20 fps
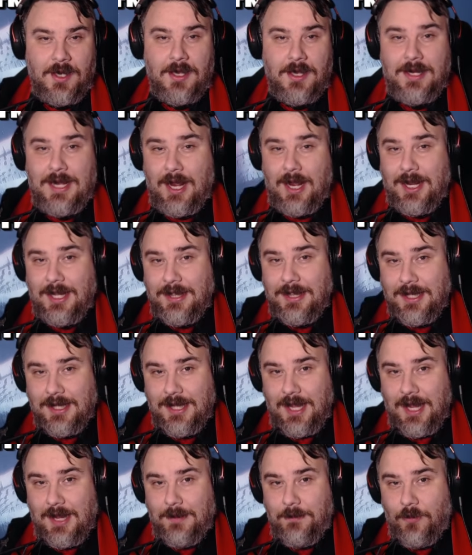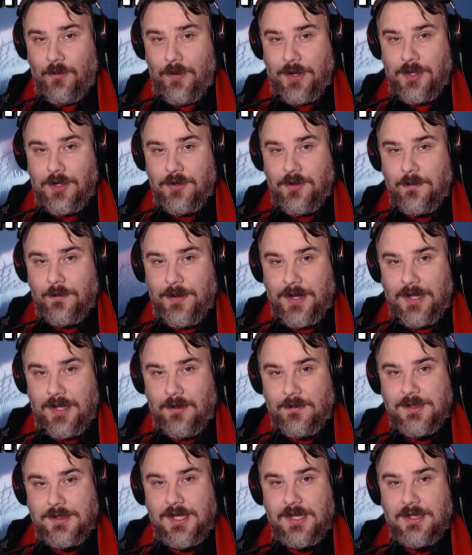Now in the game, when you complete
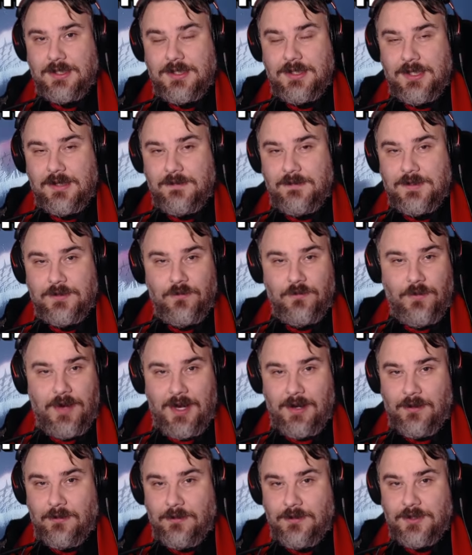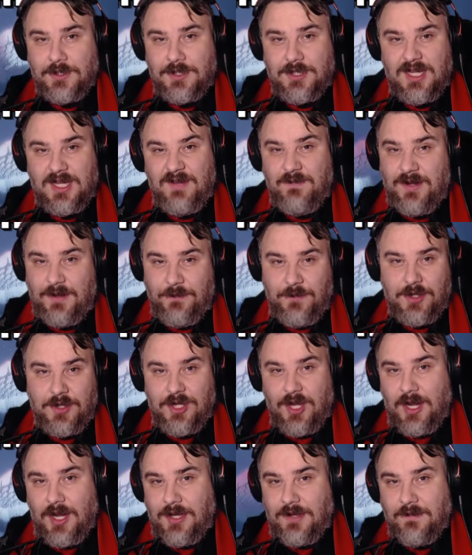objectives, rounds, even if you
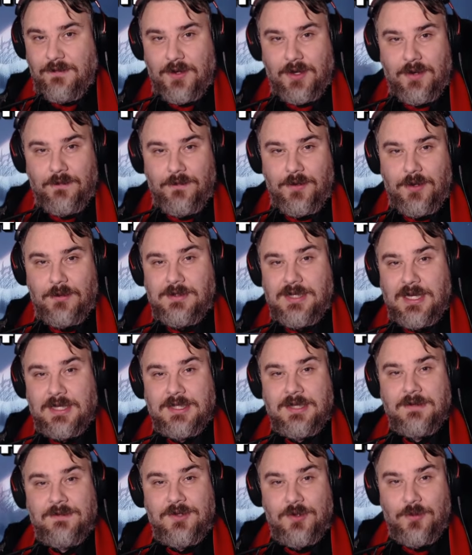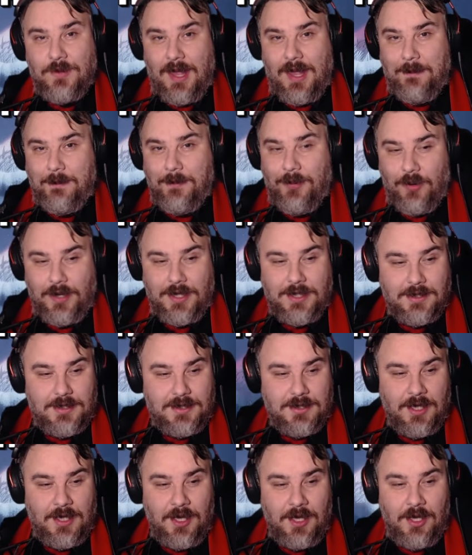die and you've done a few objectives, you'll get points.